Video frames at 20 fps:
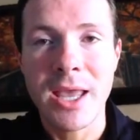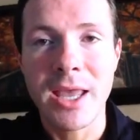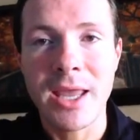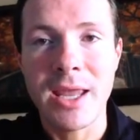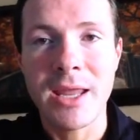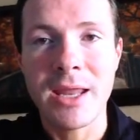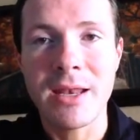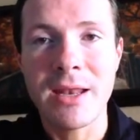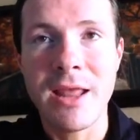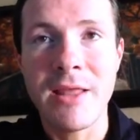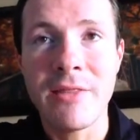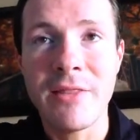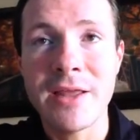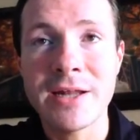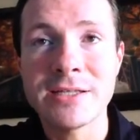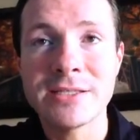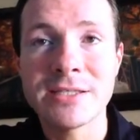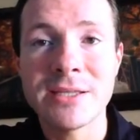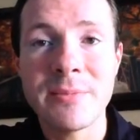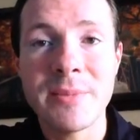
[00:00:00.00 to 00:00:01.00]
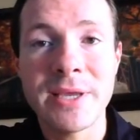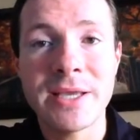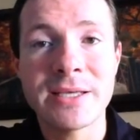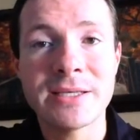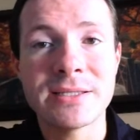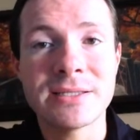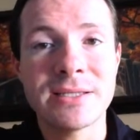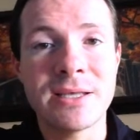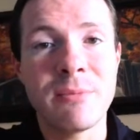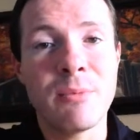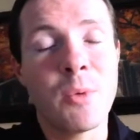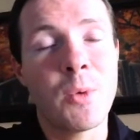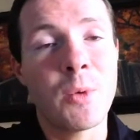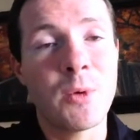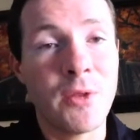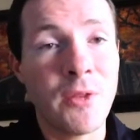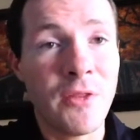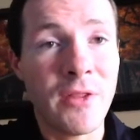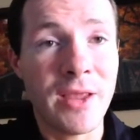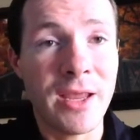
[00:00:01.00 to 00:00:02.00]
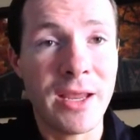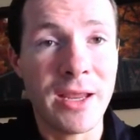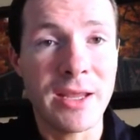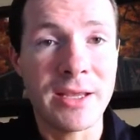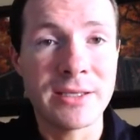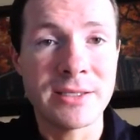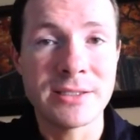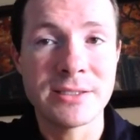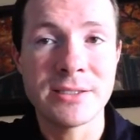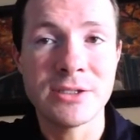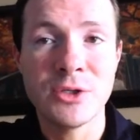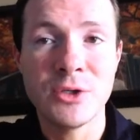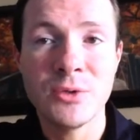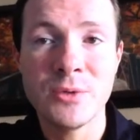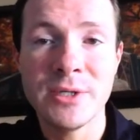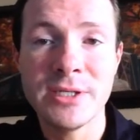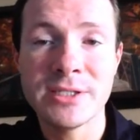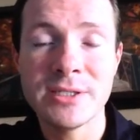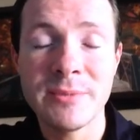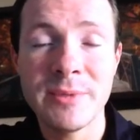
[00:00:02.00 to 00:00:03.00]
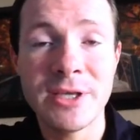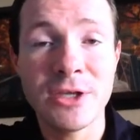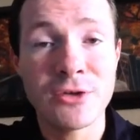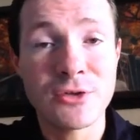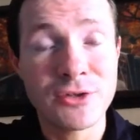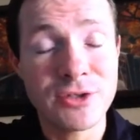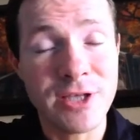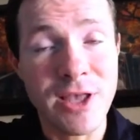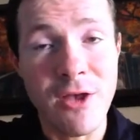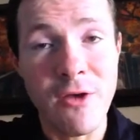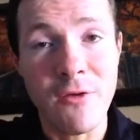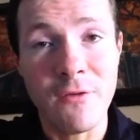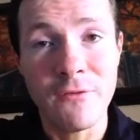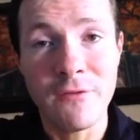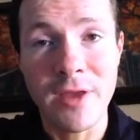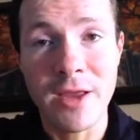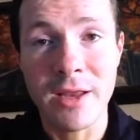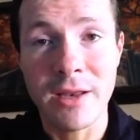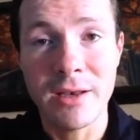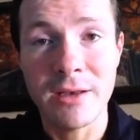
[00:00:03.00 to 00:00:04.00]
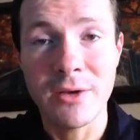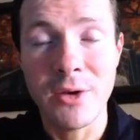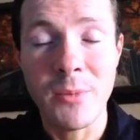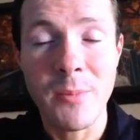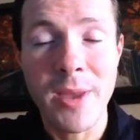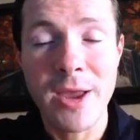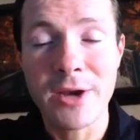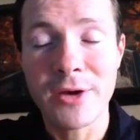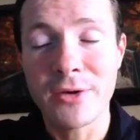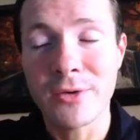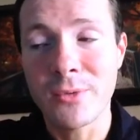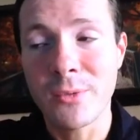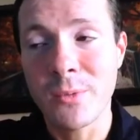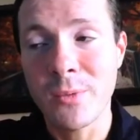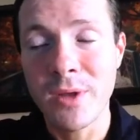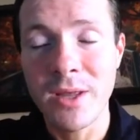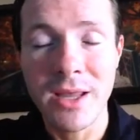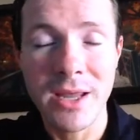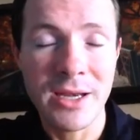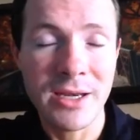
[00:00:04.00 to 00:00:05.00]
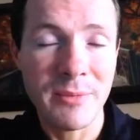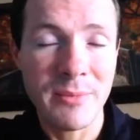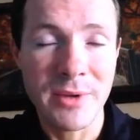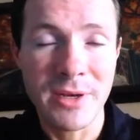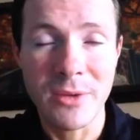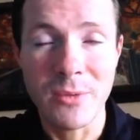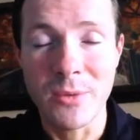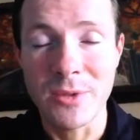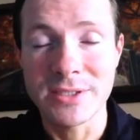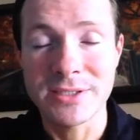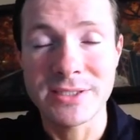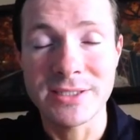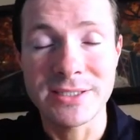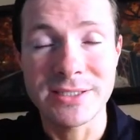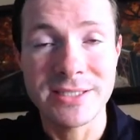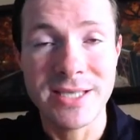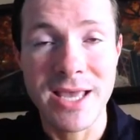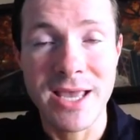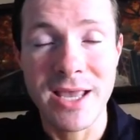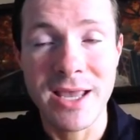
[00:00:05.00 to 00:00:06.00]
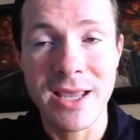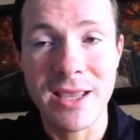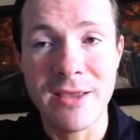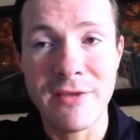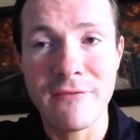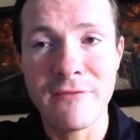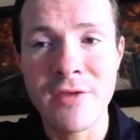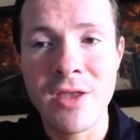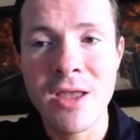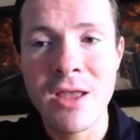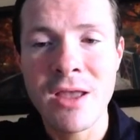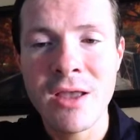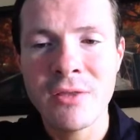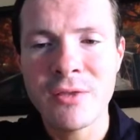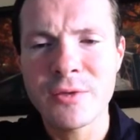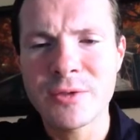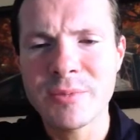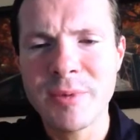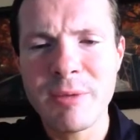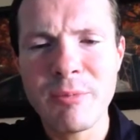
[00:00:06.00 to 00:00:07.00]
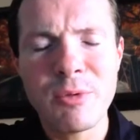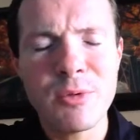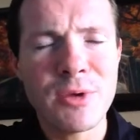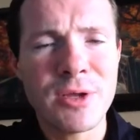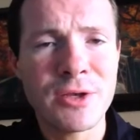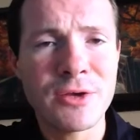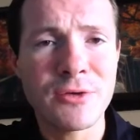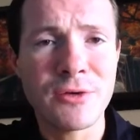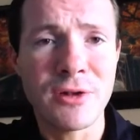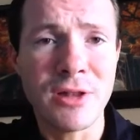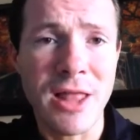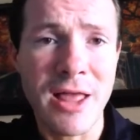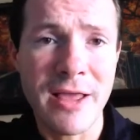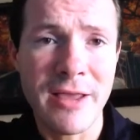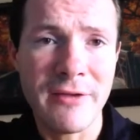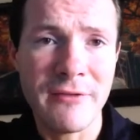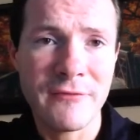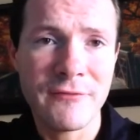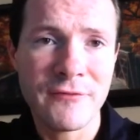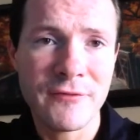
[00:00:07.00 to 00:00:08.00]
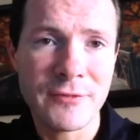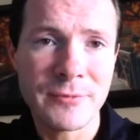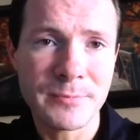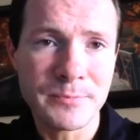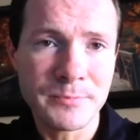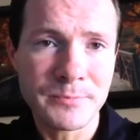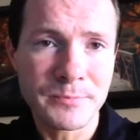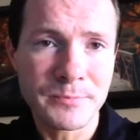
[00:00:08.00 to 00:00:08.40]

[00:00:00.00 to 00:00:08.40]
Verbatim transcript: and and that is the biggest important thing is you need to be yourself and no matter what anybody wants to say if those people in your life